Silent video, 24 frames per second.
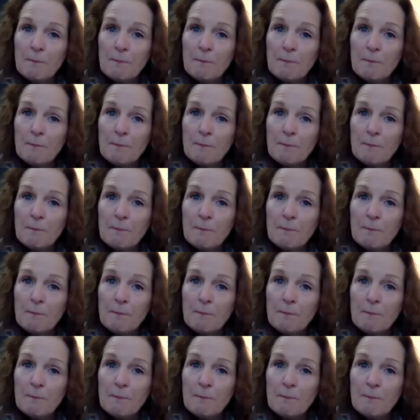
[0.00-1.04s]
did you
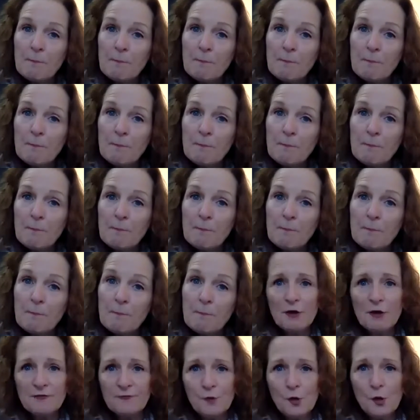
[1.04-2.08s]
find that
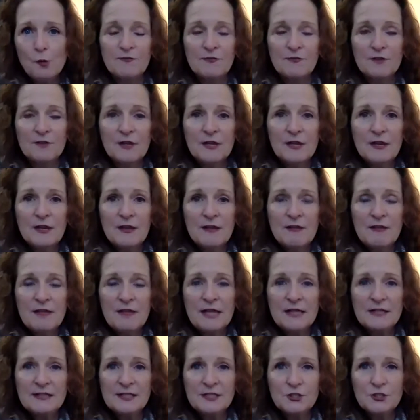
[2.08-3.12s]
you brought forward of